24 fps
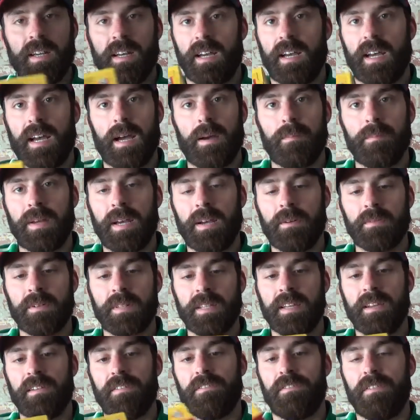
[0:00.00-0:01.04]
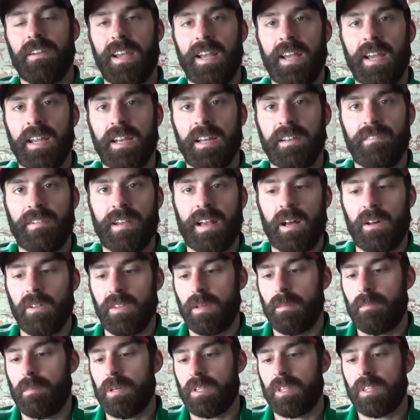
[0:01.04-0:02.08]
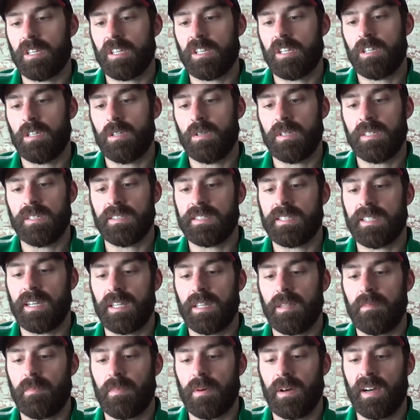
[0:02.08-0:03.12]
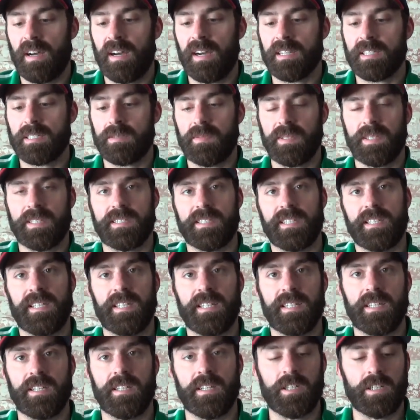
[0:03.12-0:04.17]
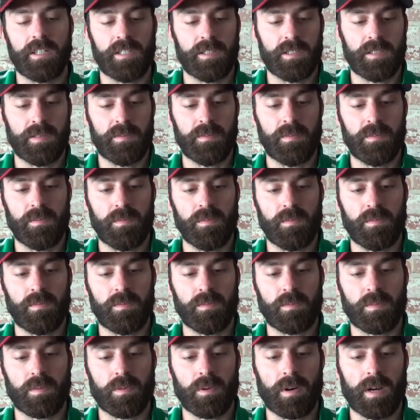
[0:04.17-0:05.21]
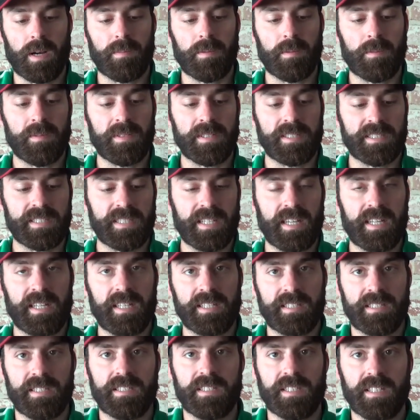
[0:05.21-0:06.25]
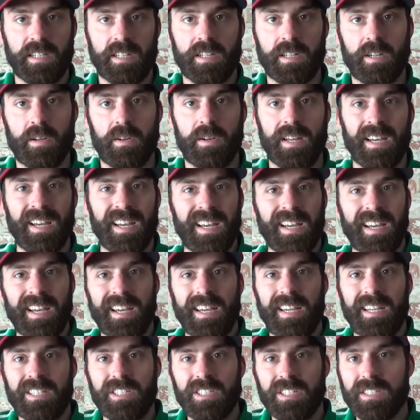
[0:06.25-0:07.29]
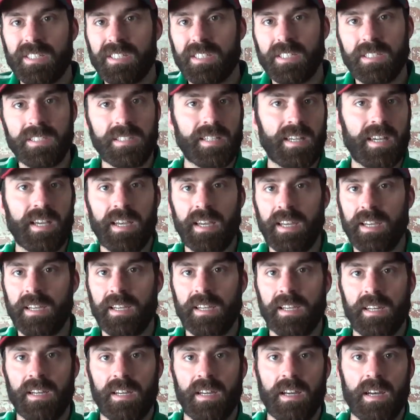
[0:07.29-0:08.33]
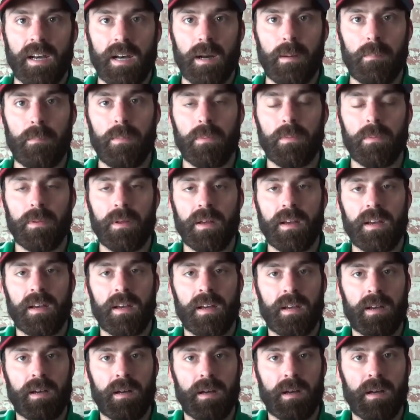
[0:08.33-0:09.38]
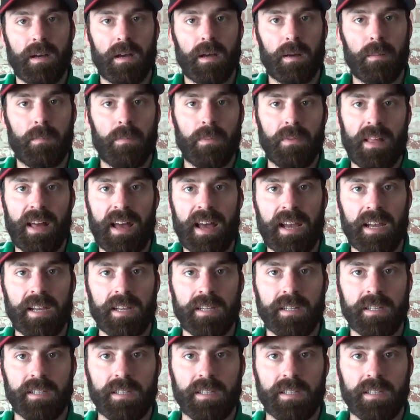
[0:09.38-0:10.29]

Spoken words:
I'm not really a fan of how they put the code inside the box, because I think they could probably say this is the code. It just looks like a black